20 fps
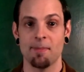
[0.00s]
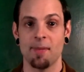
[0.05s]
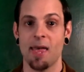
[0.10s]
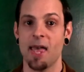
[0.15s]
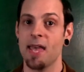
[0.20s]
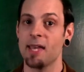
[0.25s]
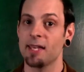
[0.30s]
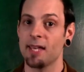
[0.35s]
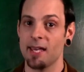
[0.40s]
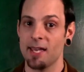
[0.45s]

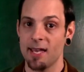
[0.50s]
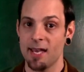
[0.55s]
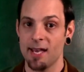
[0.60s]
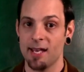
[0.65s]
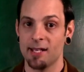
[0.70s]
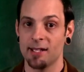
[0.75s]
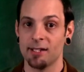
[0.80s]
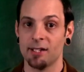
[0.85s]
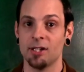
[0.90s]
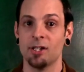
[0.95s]

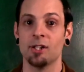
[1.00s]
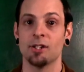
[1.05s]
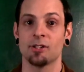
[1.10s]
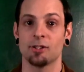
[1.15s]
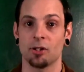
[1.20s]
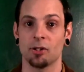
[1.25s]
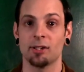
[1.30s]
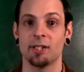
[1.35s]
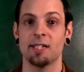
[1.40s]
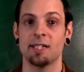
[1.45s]
aka
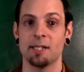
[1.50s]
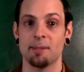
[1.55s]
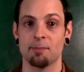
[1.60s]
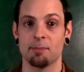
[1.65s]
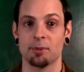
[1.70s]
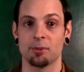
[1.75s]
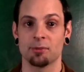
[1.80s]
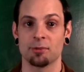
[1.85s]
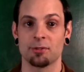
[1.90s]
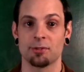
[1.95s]
Dolly
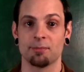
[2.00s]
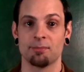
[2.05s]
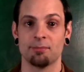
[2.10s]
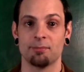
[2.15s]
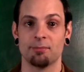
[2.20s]
Dimples.